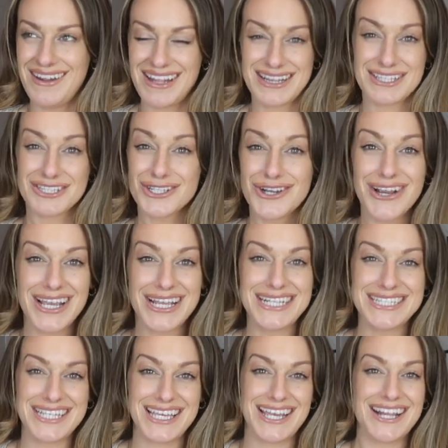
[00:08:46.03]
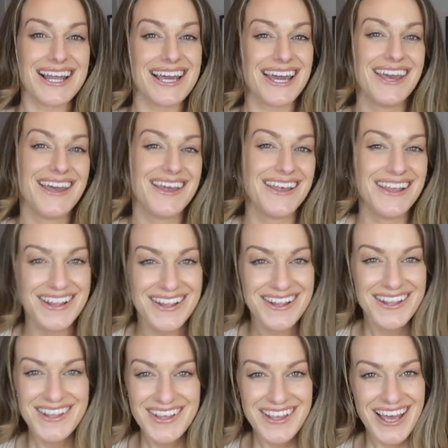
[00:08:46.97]
It's crazy, like
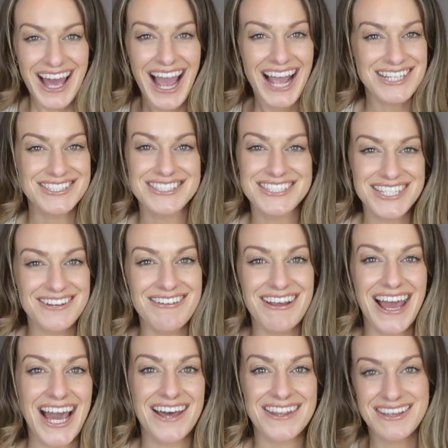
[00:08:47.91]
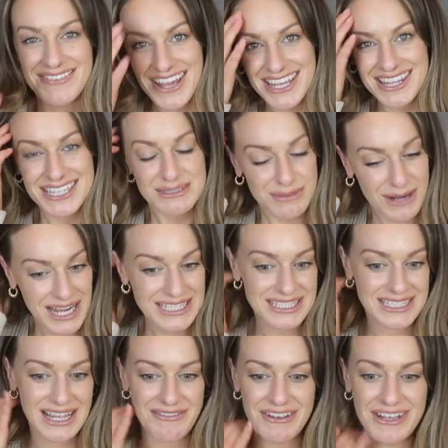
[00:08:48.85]
I just don't know how they make these
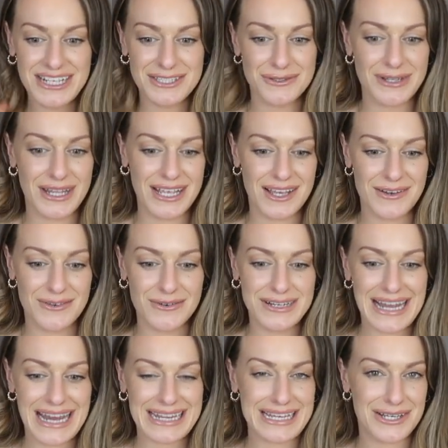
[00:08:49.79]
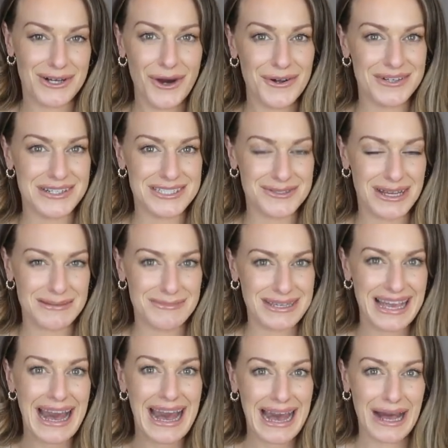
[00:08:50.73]
prices. I think it's all like organic cotton as well. I'm
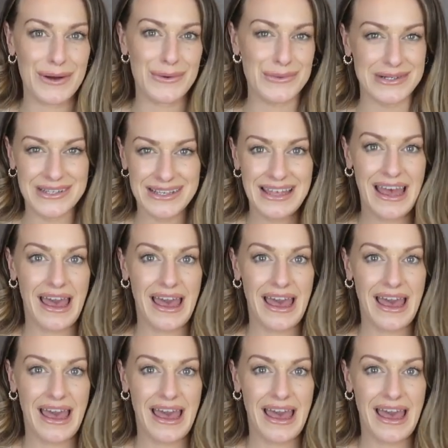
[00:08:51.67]
like, how?